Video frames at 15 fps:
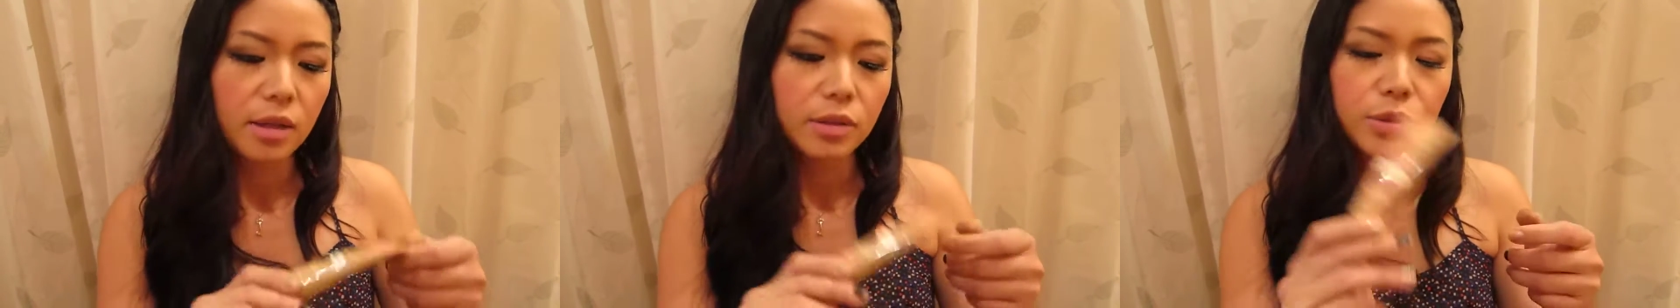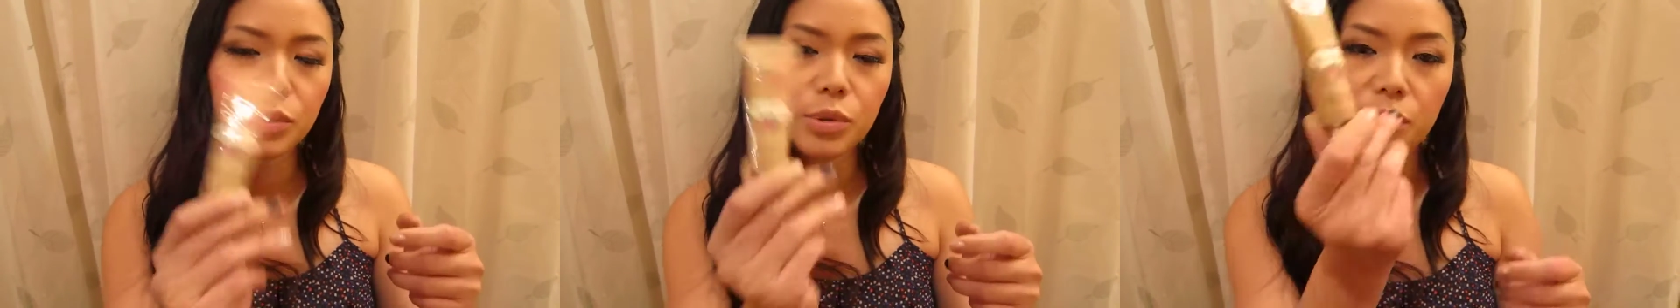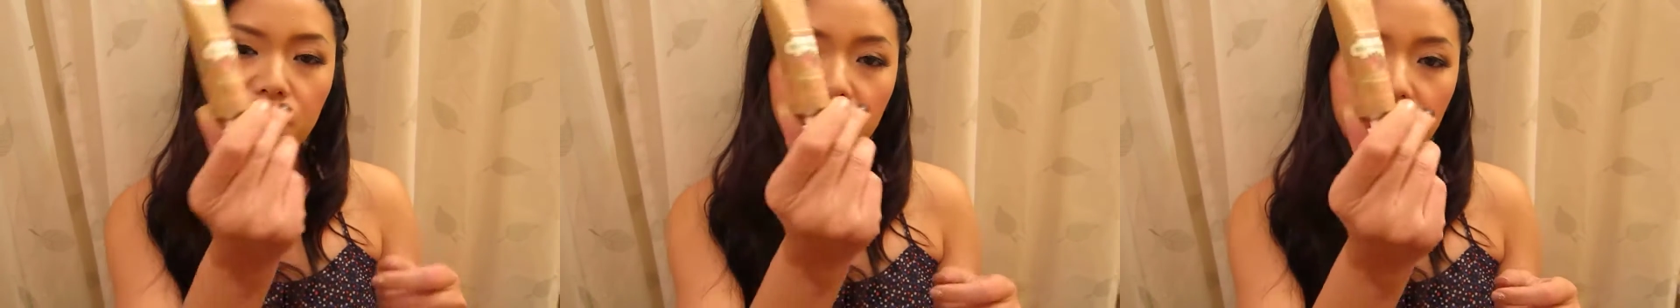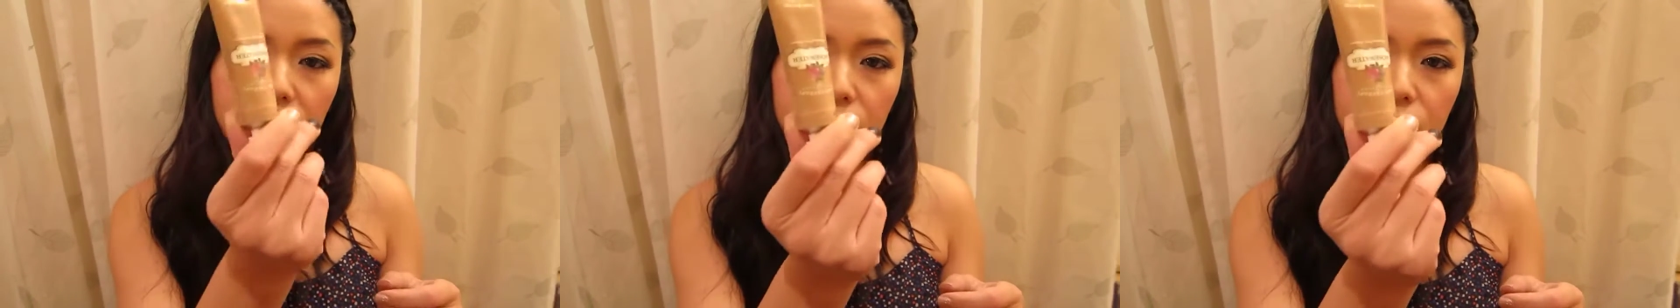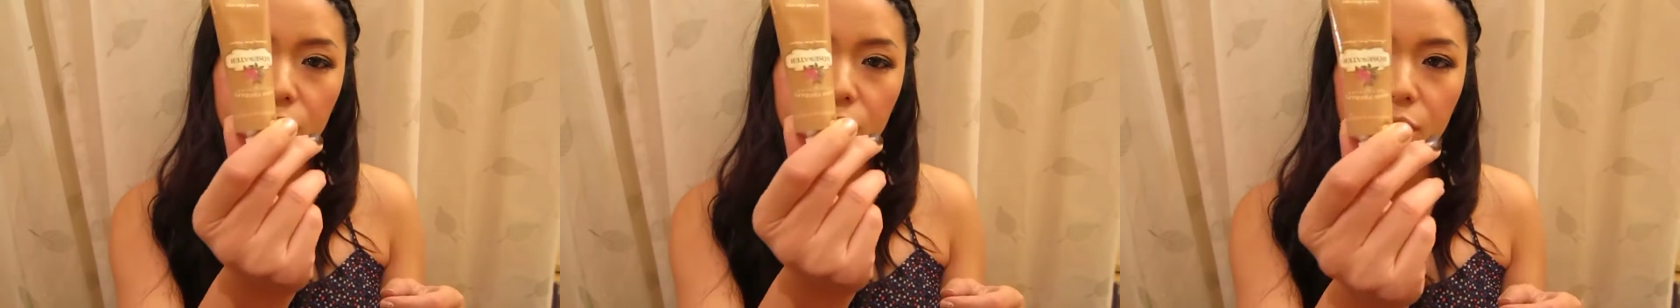two of
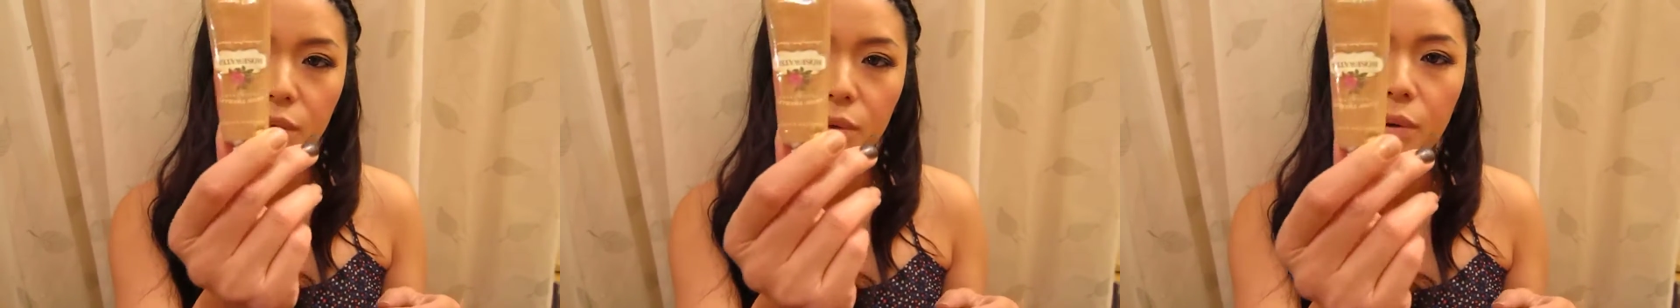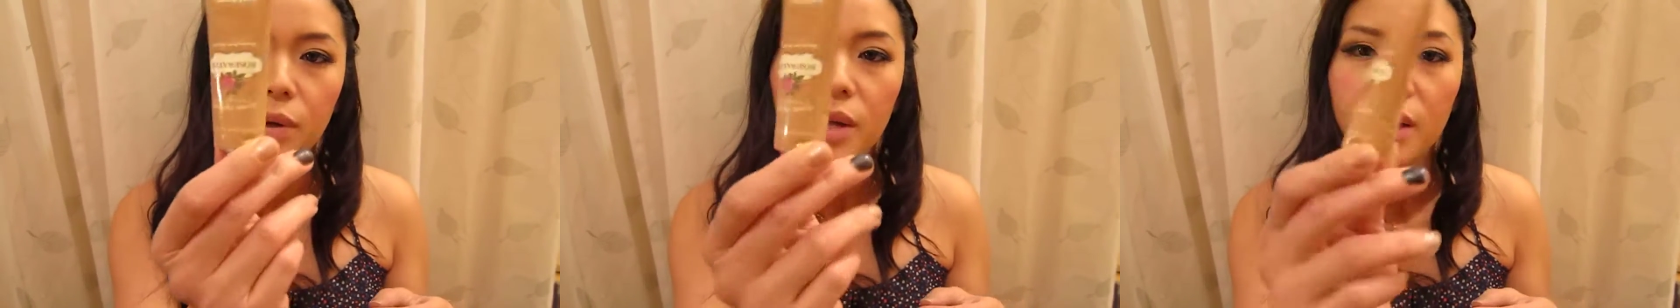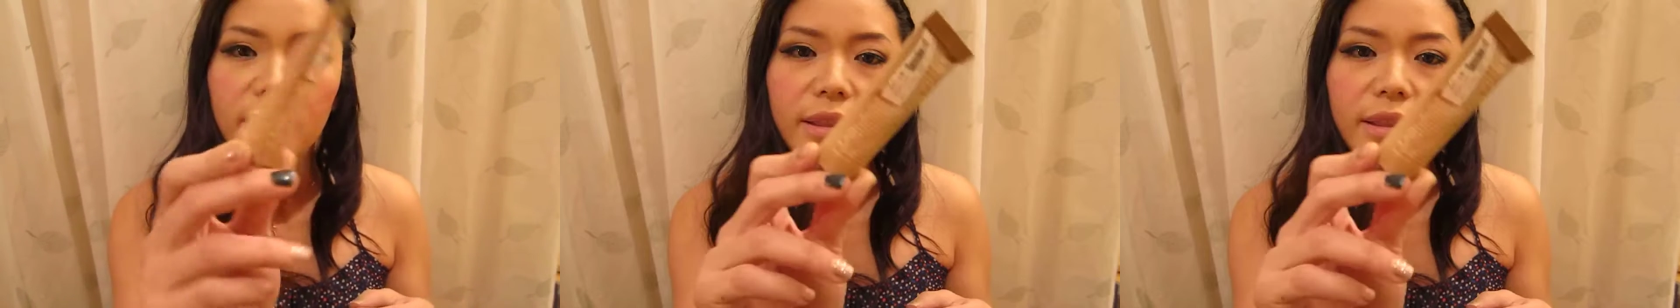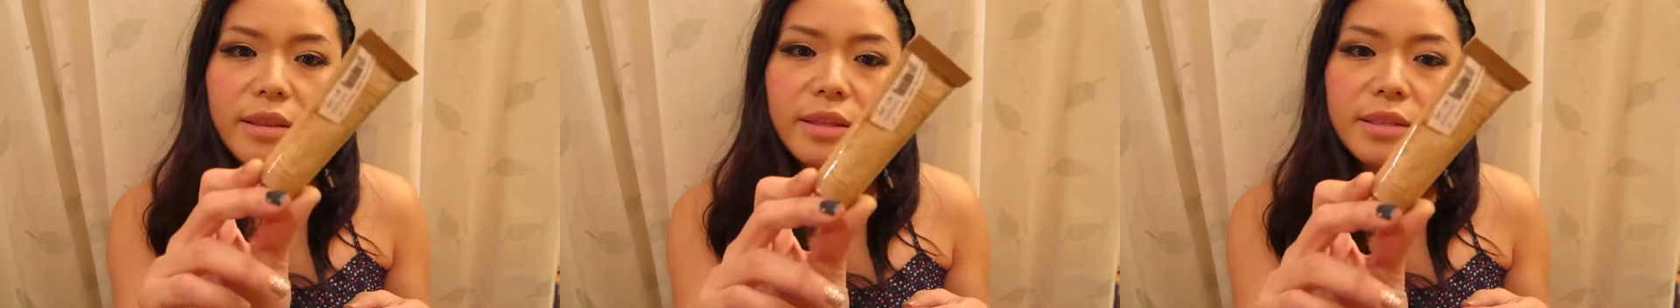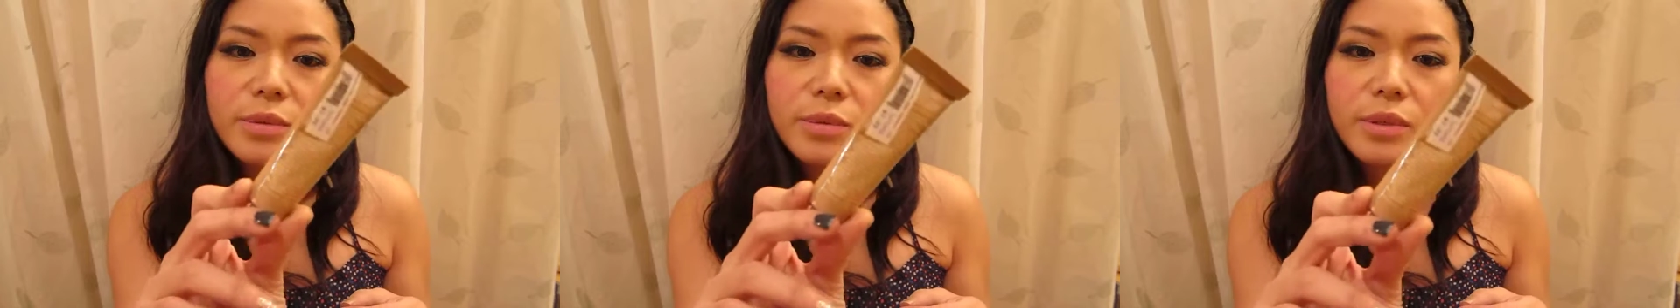these too.
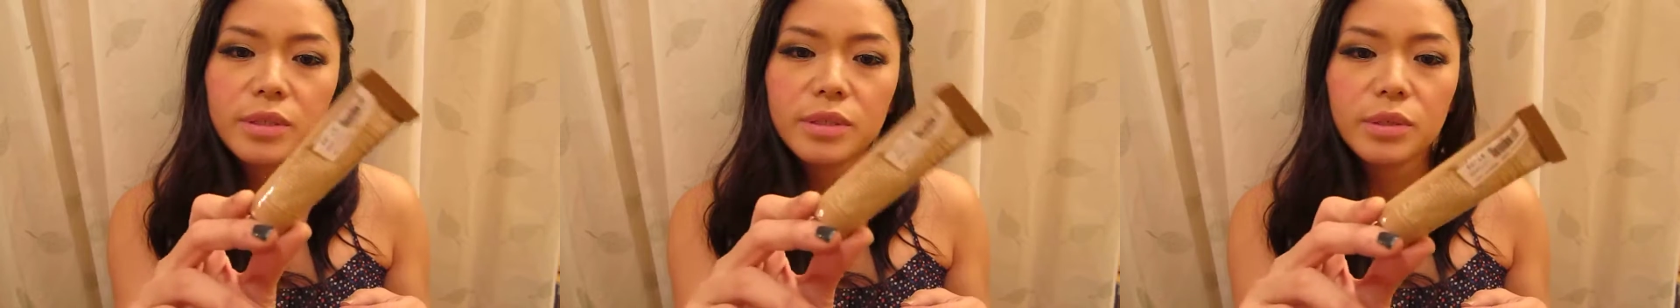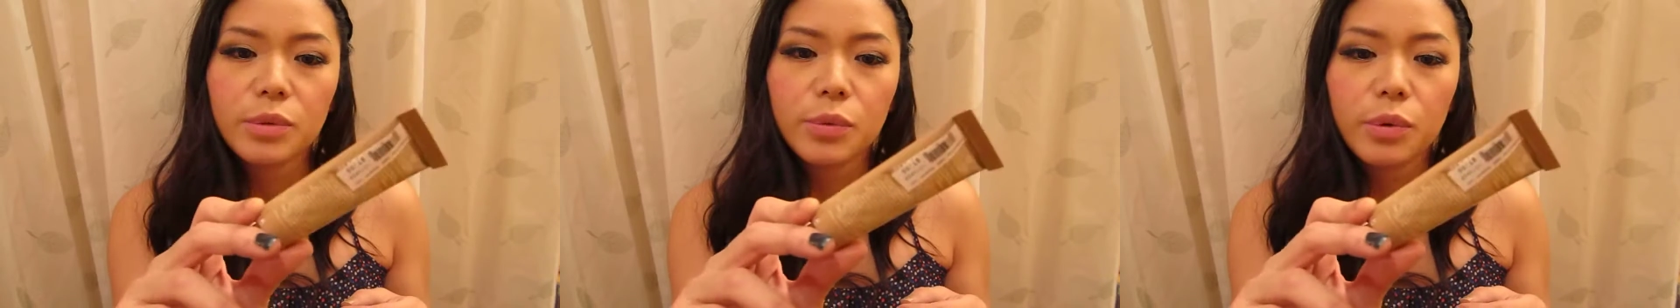This one is the